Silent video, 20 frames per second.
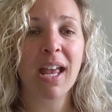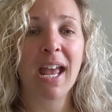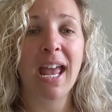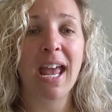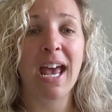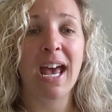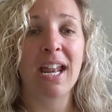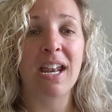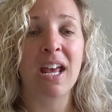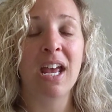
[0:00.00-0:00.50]

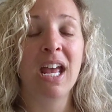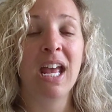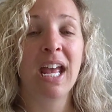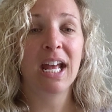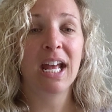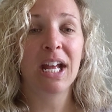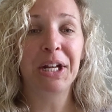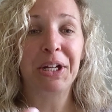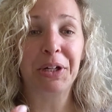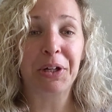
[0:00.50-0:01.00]
and
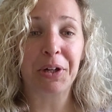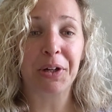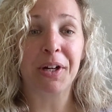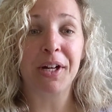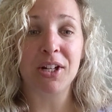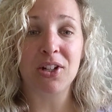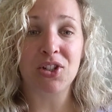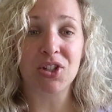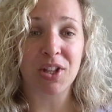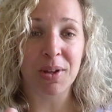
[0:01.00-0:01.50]

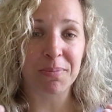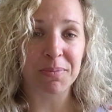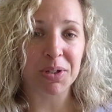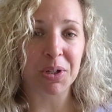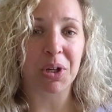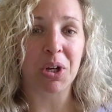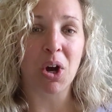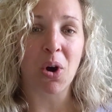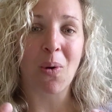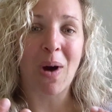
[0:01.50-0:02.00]
encourage them to
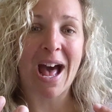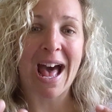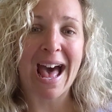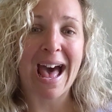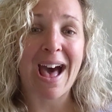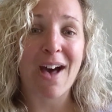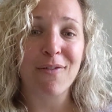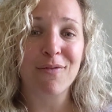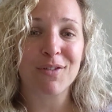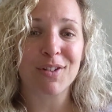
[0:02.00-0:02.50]
go
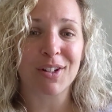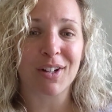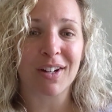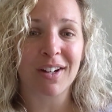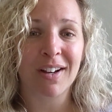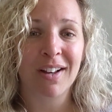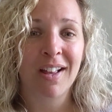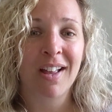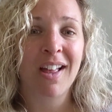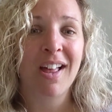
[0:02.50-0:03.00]

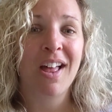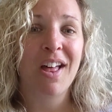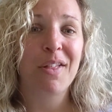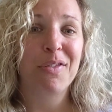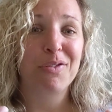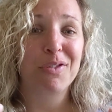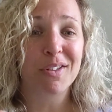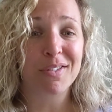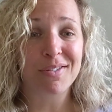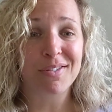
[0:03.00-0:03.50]
after
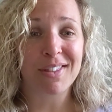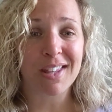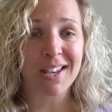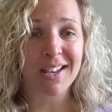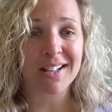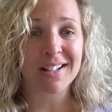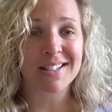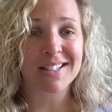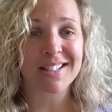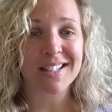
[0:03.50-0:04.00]
the
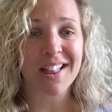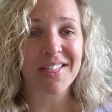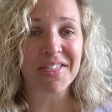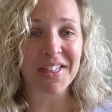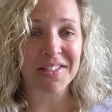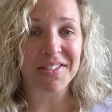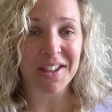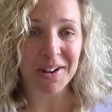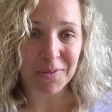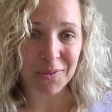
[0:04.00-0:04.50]
things
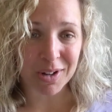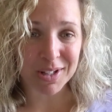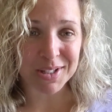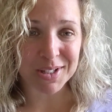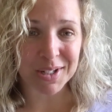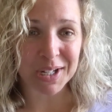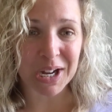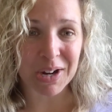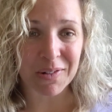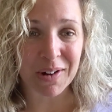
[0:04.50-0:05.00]
that they want
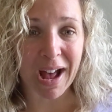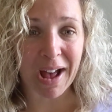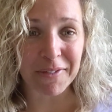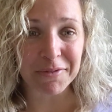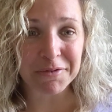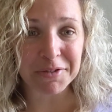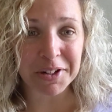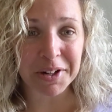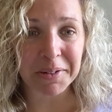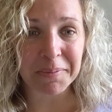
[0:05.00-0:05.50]
to go
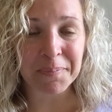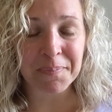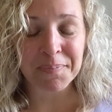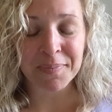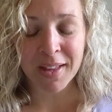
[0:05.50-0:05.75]
after.